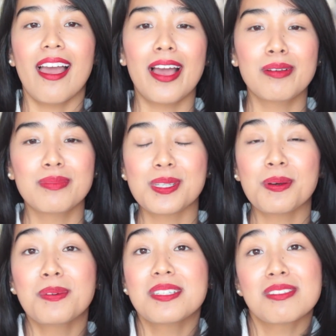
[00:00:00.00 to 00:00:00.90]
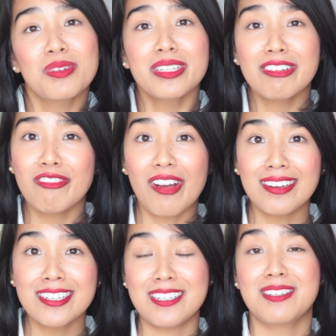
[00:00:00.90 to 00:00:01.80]
Um, so it was really
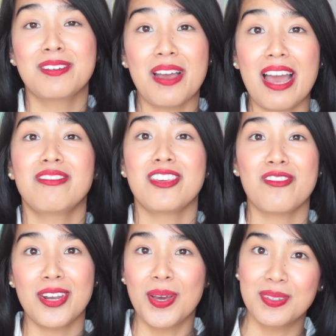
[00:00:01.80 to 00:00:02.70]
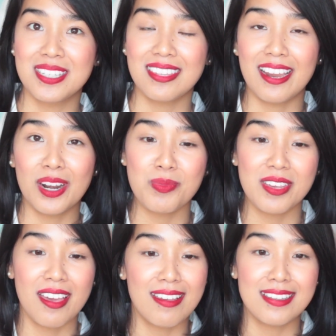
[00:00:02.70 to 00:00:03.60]
fun to have the event hosted there
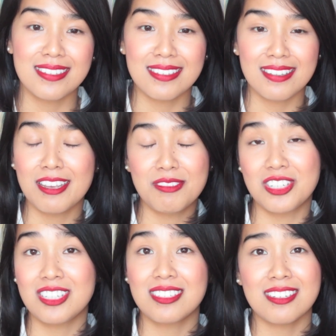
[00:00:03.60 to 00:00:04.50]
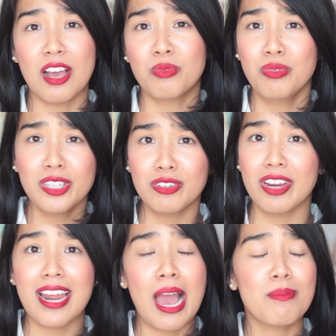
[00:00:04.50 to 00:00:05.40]
because it was just a really
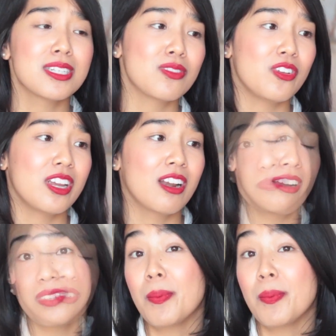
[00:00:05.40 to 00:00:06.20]
great atmosphere.